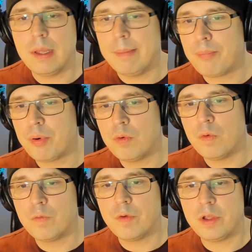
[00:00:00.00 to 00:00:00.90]

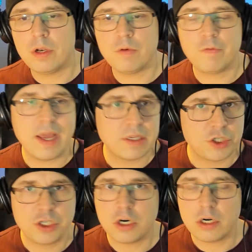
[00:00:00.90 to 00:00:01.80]
improve, you know, fast
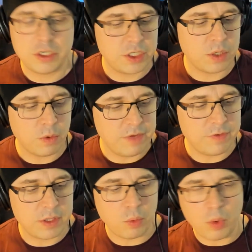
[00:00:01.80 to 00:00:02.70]
charging or
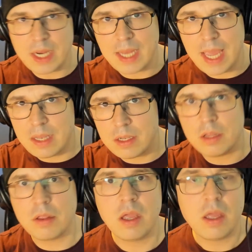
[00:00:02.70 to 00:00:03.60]
even the
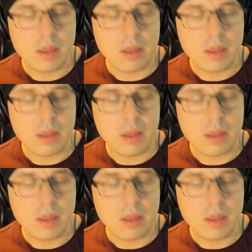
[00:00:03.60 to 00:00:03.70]
right-handed